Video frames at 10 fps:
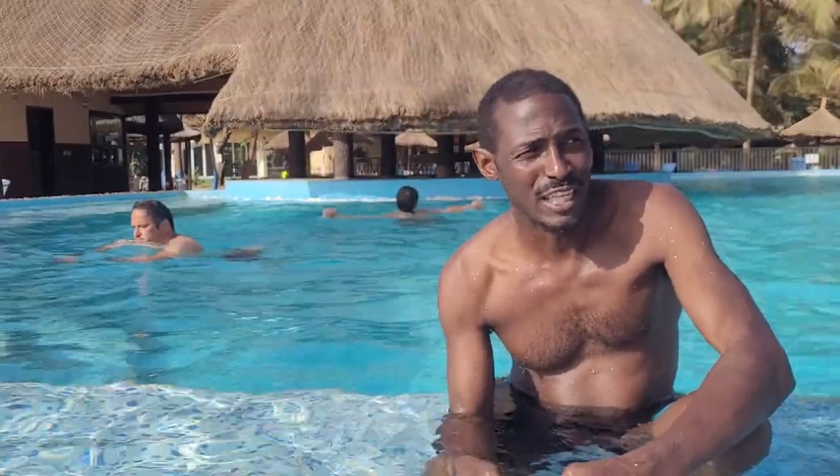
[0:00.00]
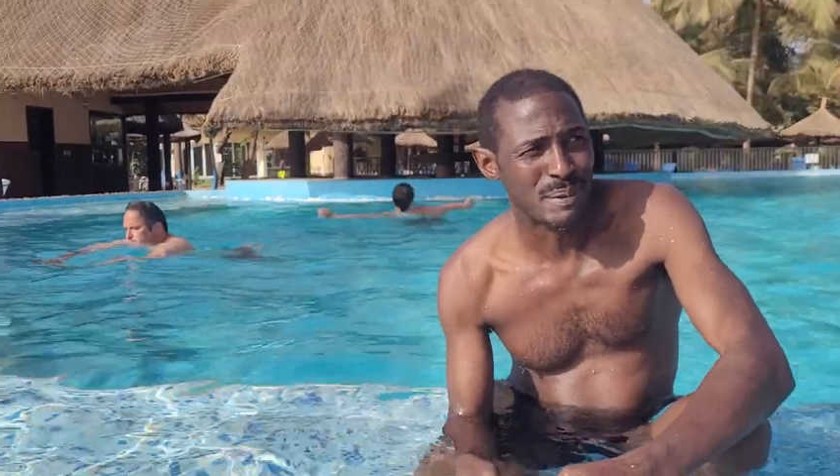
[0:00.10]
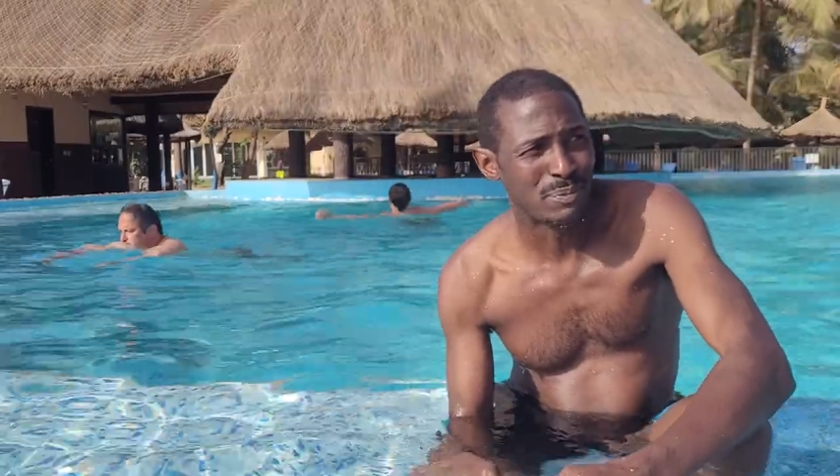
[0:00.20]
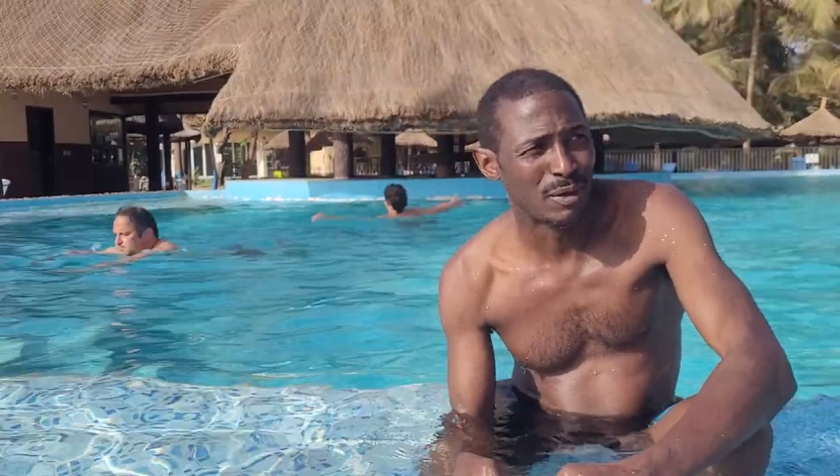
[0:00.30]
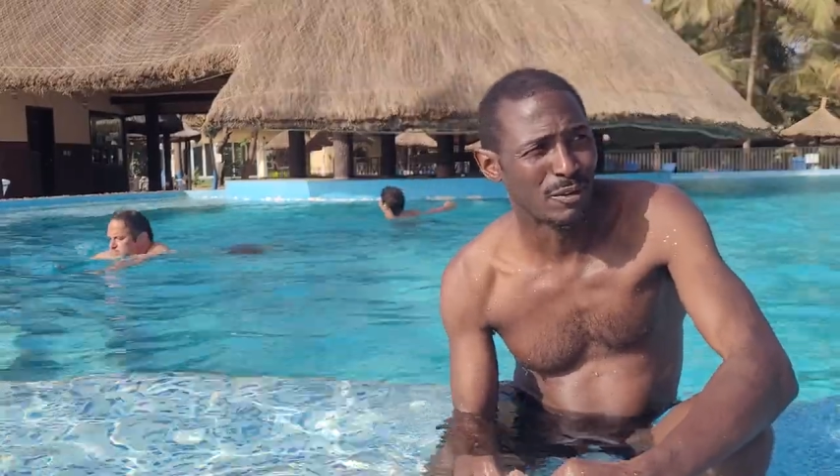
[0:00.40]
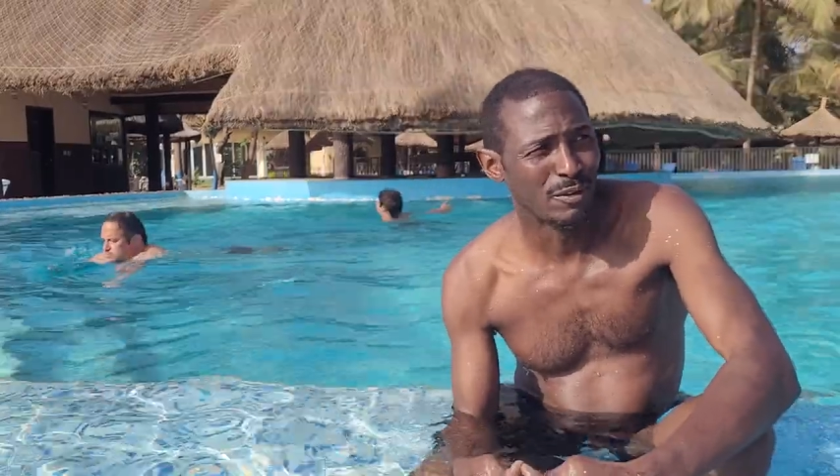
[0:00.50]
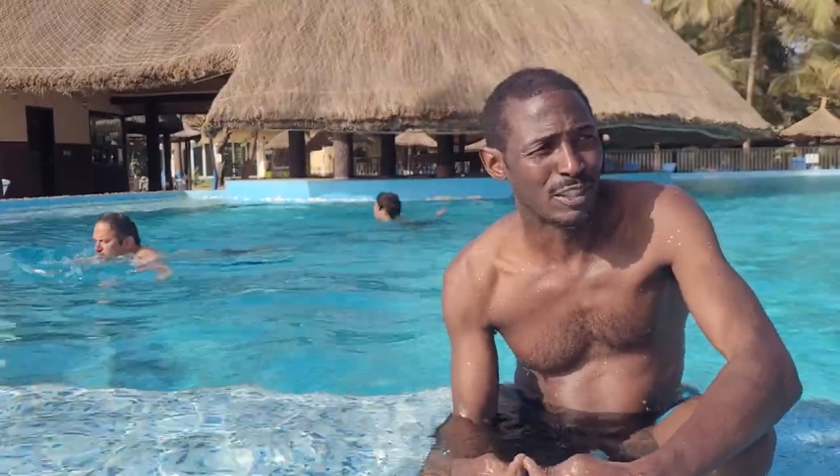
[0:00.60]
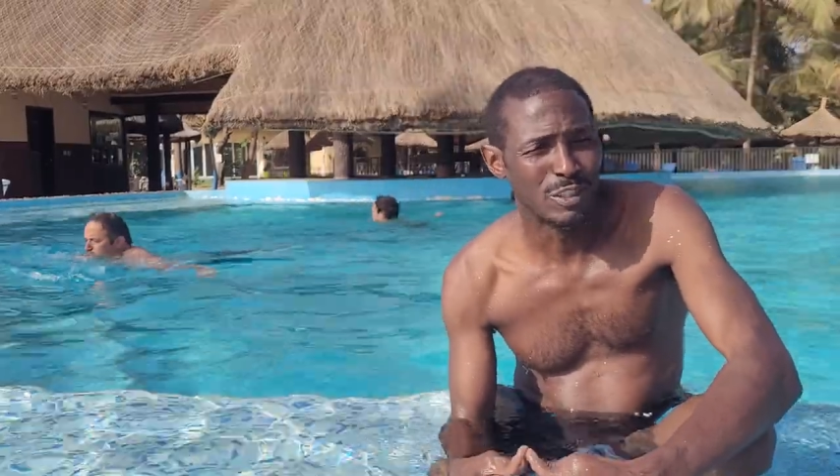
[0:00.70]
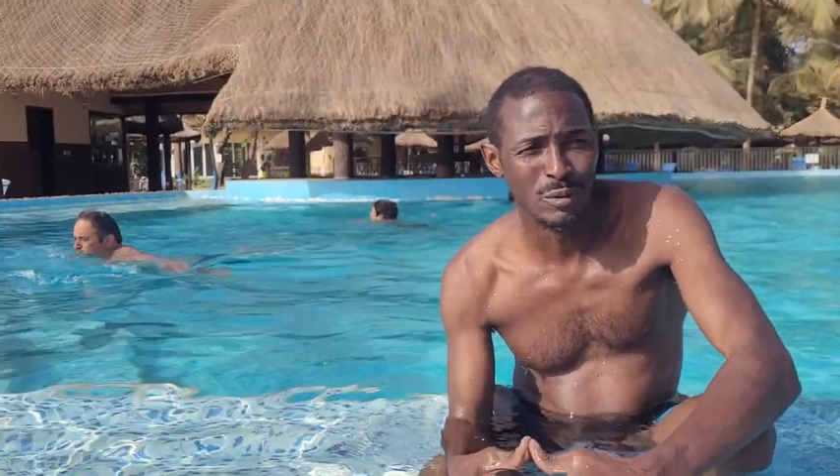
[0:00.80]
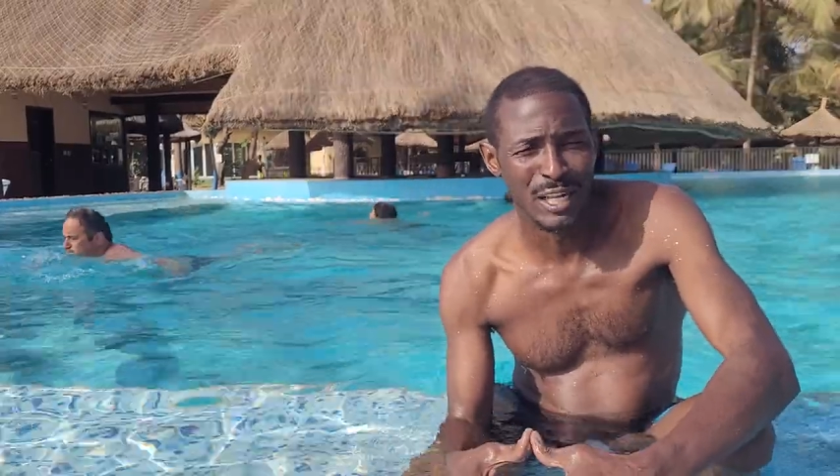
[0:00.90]
April in
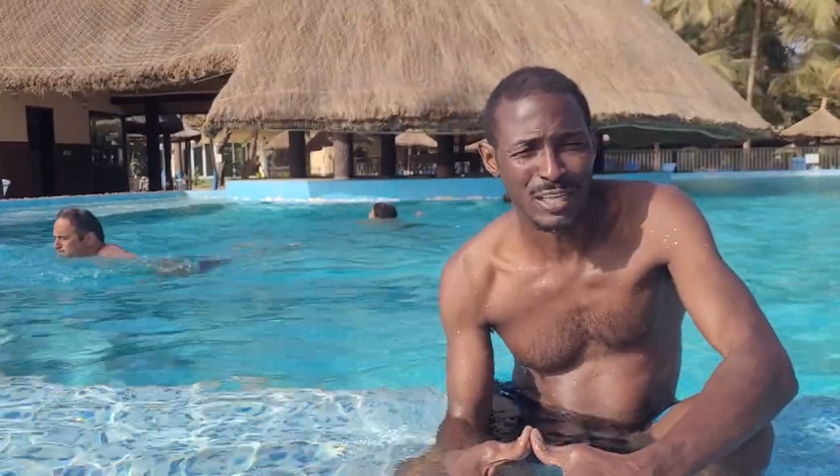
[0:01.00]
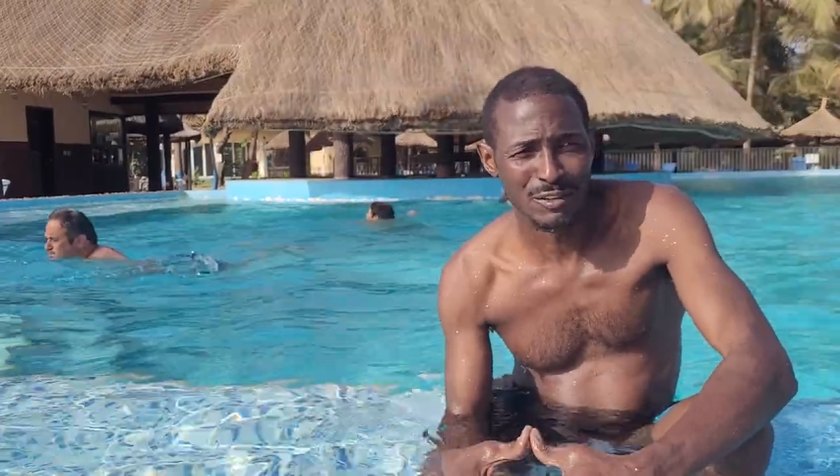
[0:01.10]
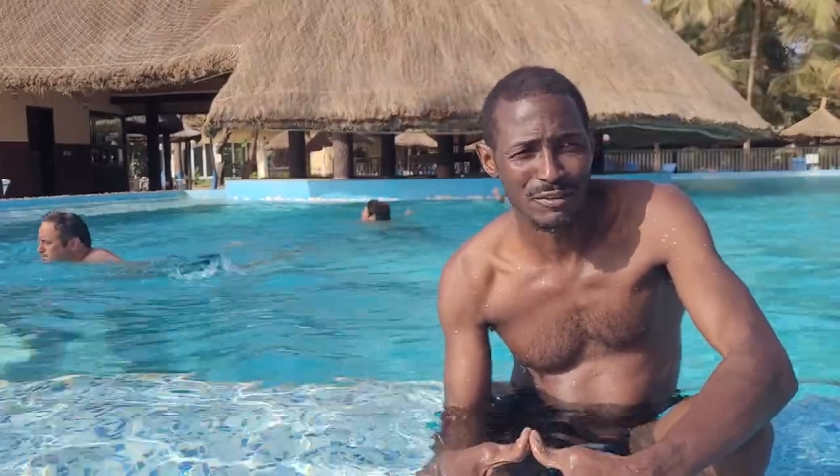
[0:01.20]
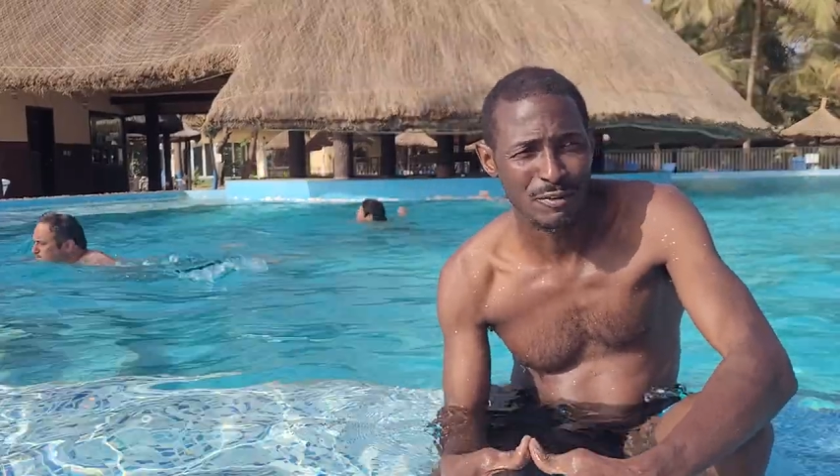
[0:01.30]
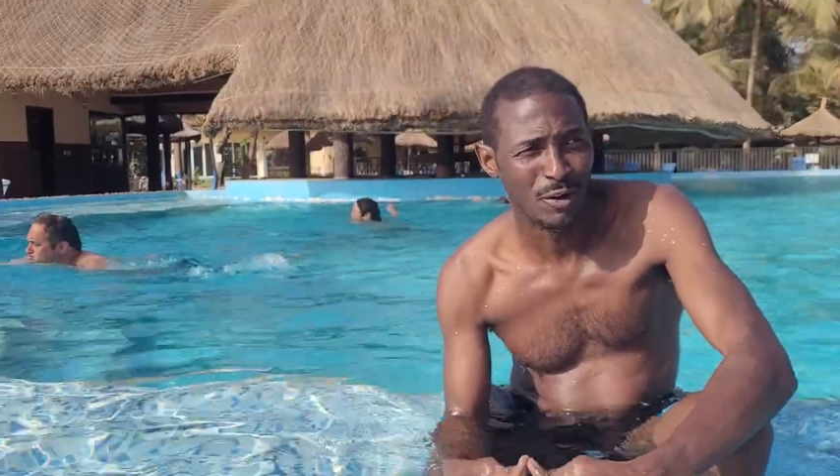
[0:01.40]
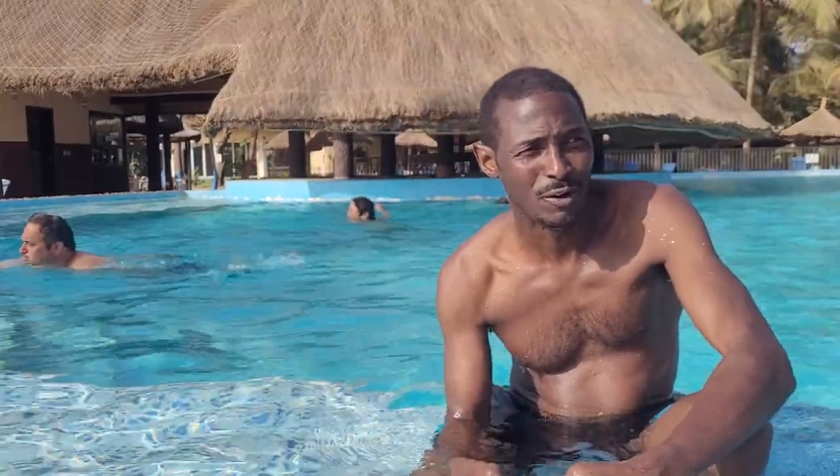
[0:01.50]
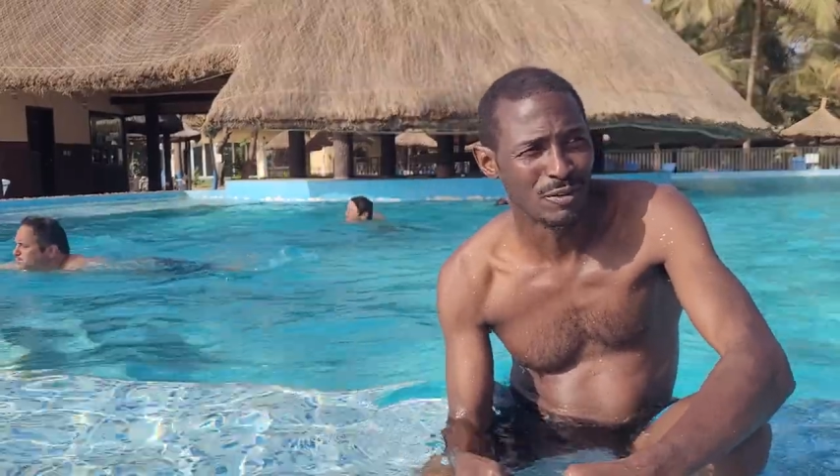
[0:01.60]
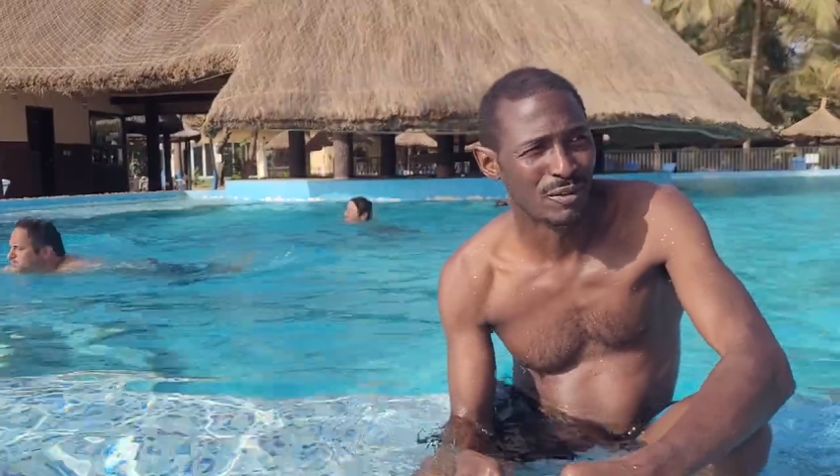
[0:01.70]
two thousand four